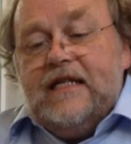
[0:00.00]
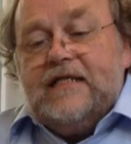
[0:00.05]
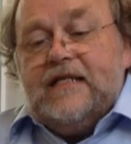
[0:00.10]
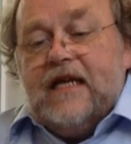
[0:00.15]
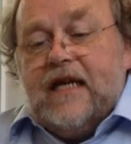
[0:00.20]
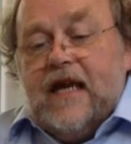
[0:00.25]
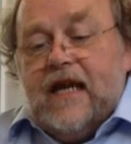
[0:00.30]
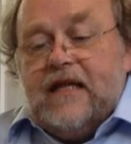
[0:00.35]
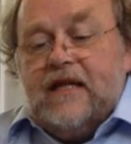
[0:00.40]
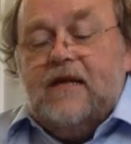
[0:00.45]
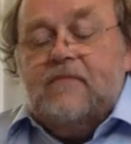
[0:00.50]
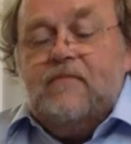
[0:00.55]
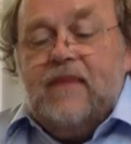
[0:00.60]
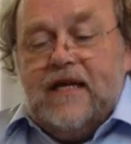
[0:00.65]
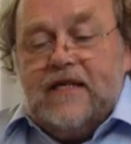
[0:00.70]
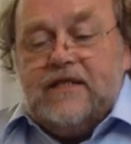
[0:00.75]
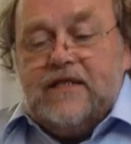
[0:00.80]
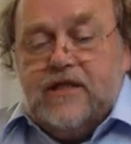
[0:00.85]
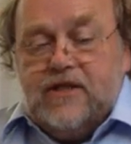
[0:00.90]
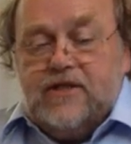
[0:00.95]
need to get the
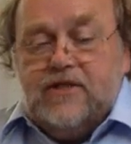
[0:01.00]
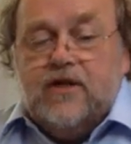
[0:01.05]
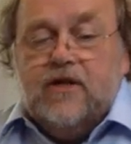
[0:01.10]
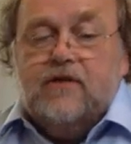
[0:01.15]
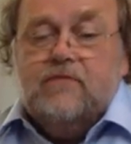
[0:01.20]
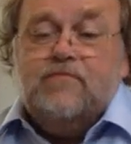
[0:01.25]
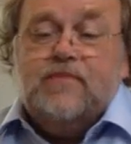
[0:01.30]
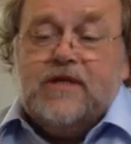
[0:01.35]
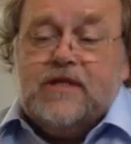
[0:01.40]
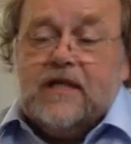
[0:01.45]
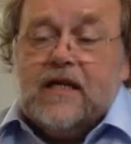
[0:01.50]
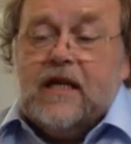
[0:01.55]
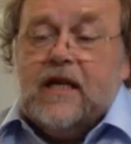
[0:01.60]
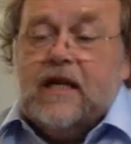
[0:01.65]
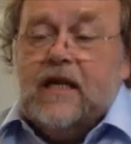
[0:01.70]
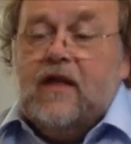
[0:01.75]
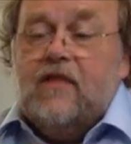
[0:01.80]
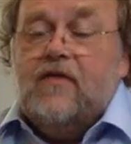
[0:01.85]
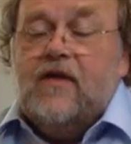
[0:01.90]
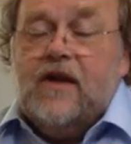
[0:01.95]
message, and
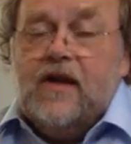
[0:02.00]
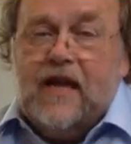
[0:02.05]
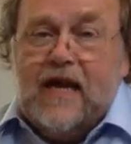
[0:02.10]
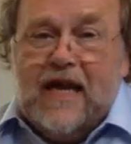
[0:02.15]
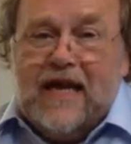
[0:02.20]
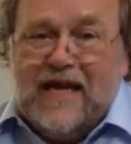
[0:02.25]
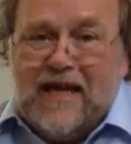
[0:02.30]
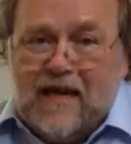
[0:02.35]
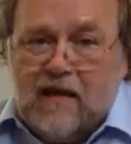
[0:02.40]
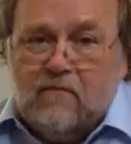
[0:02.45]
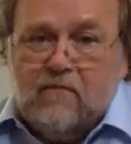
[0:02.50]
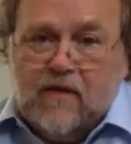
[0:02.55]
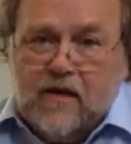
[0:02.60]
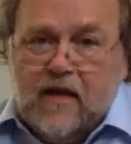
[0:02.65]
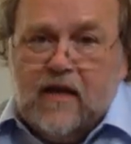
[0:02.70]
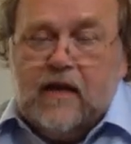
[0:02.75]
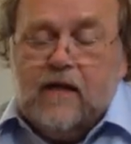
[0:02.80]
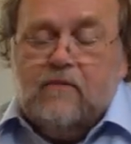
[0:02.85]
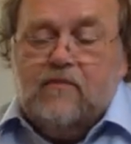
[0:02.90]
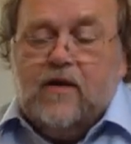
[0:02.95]
particularly the
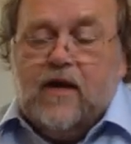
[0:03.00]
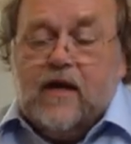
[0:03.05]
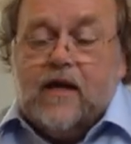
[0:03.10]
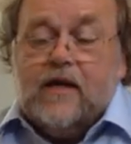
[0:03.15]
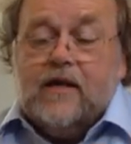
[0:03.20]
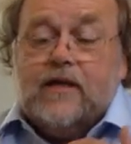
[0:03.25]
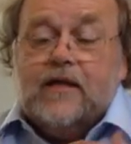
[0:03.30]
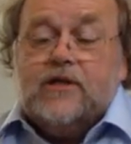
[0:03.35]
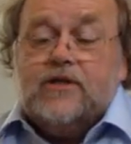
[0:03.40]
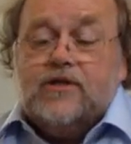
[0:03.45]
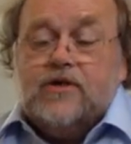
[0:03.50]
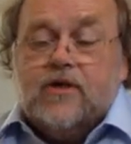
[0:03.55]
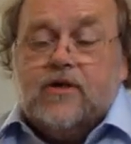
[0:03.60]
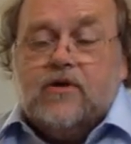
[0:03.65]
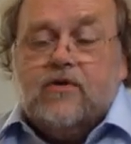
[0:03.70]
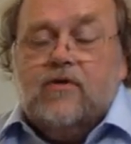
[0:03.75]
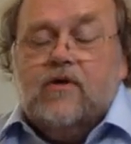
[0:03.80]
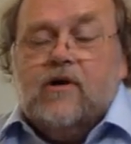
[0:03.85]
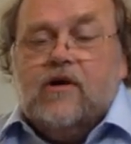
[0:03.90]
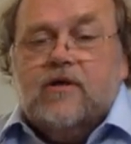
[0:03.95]
name recognition
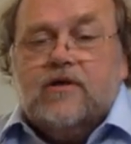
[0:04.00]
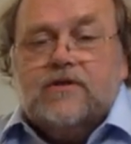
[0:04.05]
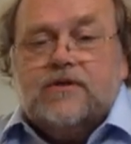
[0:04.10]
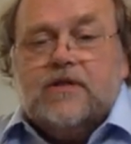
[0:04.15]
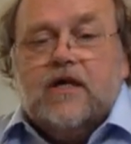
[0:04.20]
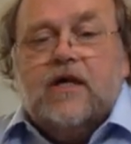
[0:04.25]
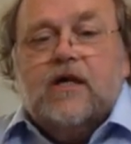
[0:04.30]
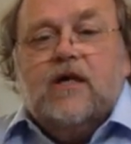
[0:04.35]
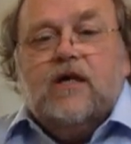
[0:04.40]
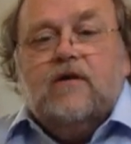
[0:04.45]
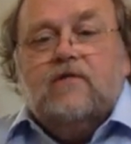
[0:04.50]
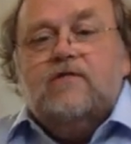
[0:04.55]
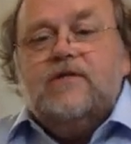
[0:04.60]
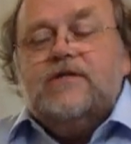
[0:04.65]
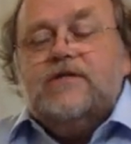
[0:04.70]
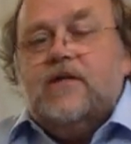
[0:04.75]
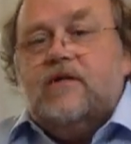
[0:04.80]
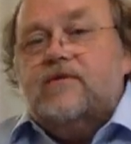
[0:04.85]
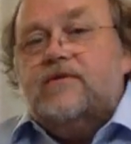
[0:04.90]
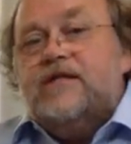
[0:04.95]
across,
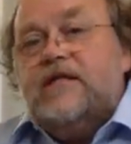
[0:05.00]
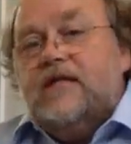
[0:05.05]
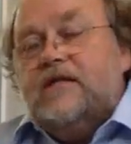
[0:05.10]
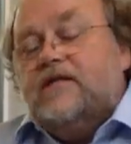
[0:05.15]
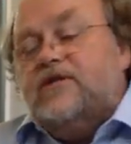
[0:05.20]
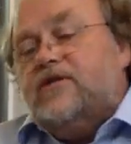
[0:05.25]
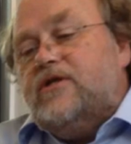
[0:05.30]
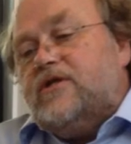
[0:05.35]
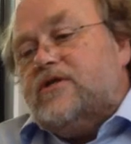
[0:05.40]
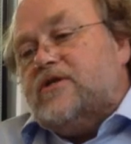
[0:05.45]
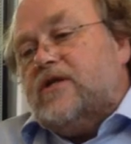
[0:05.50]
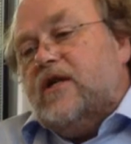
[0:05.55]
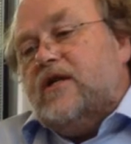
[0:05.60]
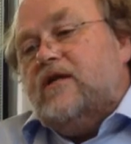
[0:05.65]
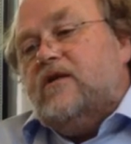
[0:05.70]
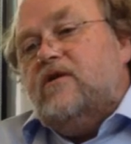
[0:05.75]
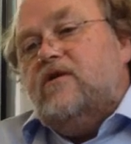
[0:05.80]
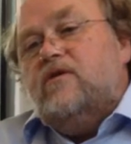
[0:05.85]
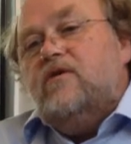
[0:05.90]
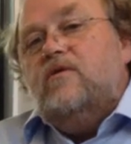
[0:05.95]
result in just a
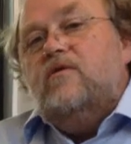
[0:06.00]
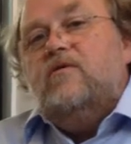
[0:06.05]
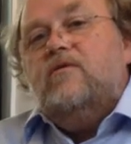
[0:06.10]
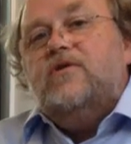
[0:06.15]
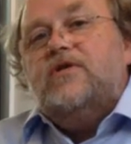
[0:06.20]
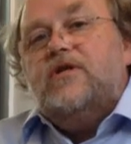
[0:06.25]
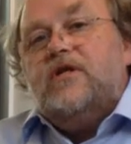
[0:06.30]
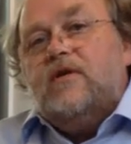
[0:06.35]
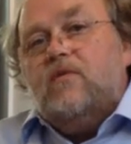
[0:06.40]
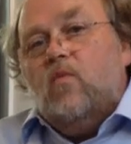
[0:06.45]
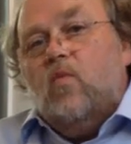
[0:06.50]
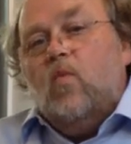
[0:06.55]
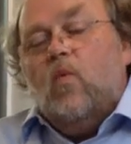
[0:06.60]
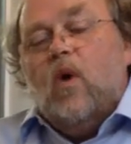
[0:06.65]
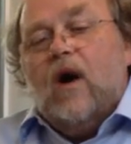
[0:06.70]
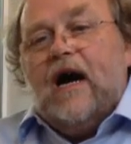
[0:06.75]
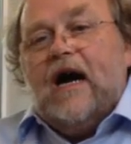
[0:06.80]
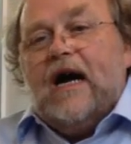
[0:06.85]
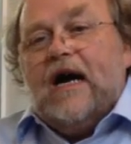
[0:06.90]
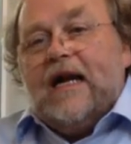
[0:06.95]
hugely
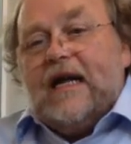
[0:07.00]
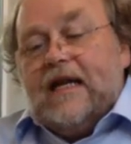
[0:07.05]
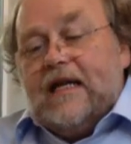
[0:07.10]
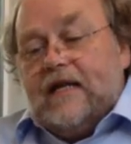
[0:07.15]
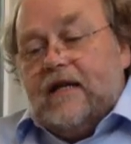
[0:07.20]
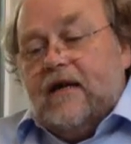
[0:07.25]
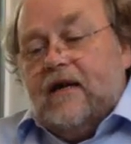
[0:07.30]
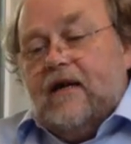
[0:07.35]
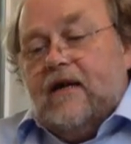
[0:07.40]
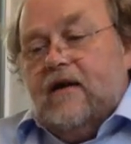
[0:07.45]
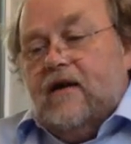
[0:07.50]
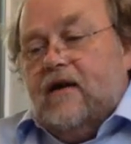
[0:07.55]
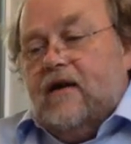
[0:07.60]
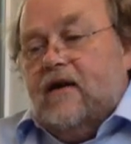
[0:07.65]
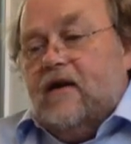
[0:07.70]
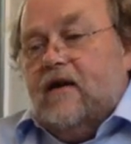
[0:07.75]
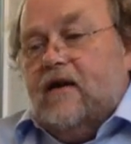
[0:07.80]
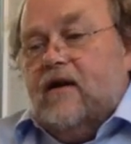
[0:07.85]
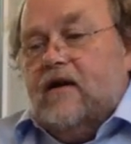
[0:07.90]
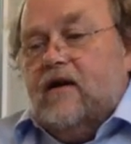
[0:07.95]
wide
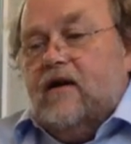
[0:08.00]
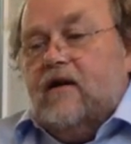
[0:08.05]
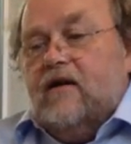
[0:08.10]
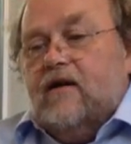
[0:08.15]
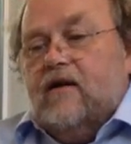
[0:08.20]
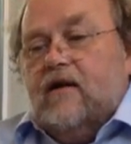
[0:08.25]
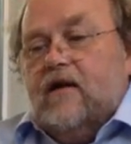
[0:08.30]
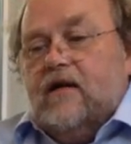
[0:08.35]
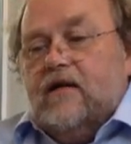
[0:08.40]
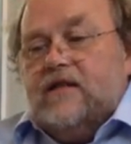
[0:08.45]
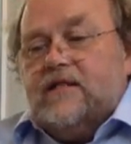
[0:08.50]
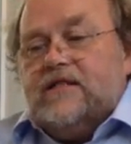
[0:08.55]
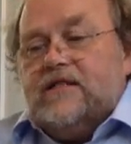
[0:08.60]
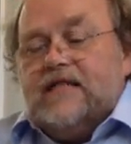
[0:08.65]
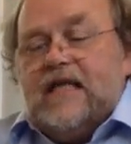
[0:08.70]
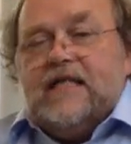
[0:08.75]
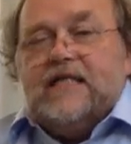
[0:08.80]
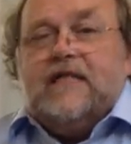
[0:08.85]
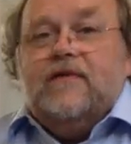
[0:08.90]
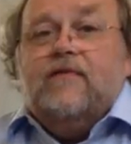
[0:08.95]

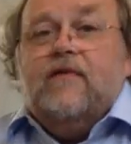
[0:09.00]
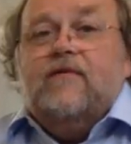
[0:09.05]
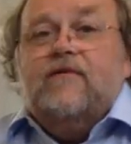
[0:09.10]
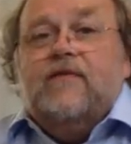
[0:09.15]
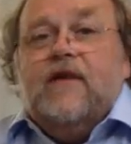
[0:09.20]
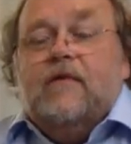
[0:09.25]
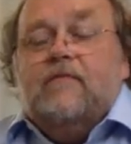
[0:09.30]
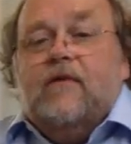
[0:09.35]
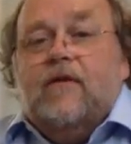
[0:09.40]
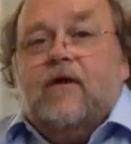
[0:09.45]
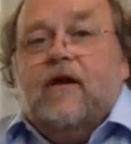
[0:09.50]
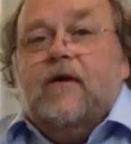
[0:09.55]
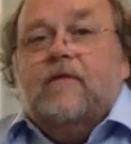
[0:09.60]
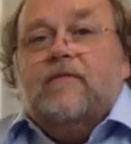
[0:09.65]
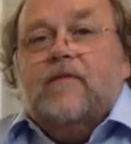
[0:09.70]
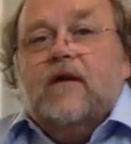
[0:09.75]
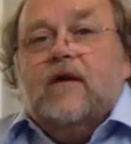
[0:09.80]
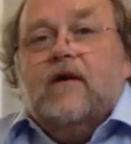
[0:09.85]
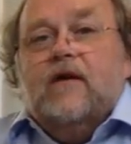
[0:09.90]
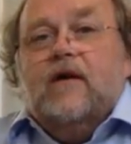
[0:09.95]
set of ephemera
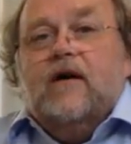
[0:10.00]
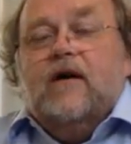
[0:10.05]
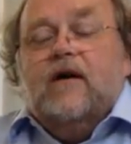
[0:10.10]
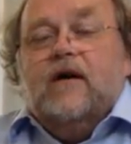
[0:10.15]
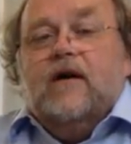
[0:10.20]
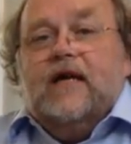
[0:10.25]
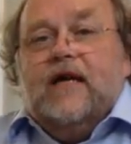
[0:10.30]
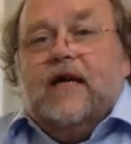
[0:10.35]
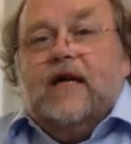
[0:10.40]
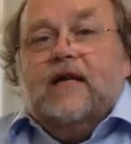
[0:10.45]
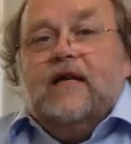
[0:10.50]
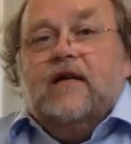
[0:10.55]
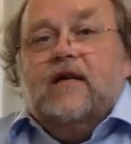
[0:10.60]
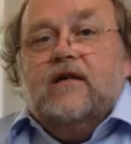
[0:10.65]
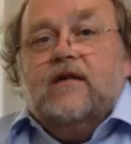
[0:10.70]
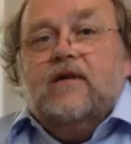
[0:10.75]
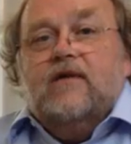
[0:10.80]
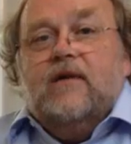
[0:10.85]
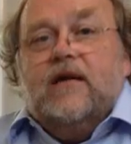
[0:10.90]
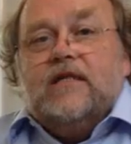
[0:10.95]
in
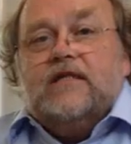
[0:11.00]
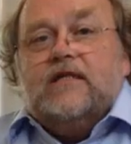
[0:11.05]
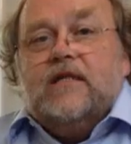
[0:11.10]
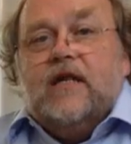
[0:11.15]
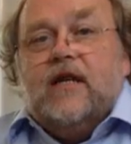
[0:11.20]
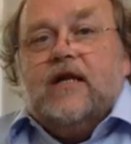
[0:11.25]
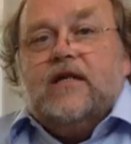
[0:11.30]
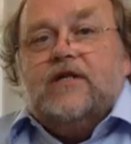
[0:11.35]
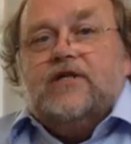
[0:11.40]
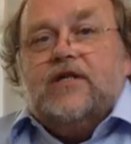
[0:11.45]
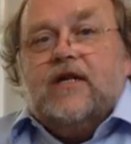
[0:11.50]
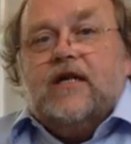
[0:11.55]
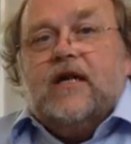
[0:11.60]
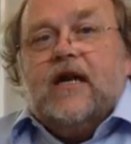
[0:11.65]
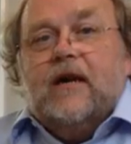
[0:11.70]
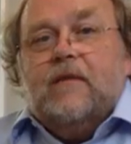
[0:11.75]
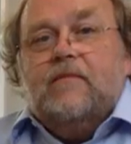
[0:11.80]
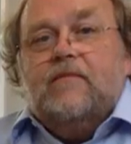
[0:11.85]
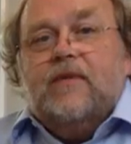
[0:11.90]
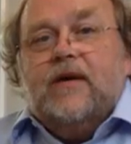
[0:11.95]
US election
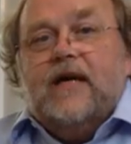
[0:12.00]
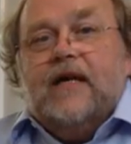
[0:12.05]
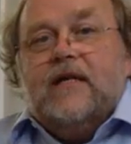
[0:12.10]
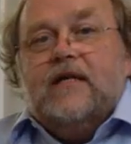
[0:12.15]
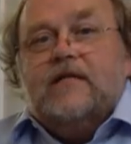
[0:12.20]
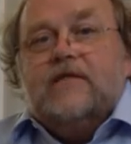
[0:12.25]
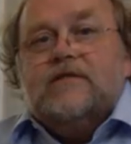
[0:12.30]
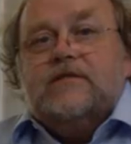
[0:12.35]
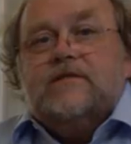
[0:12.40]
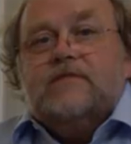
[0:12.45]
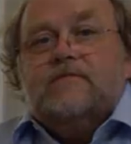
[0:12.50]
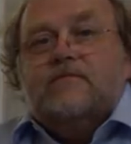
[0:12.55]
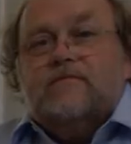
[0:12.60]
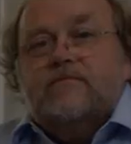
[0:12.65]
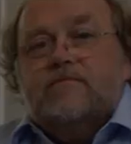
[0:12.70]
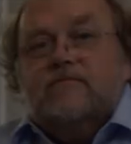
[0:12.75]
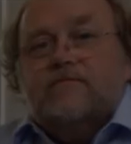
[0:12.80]
campaigns.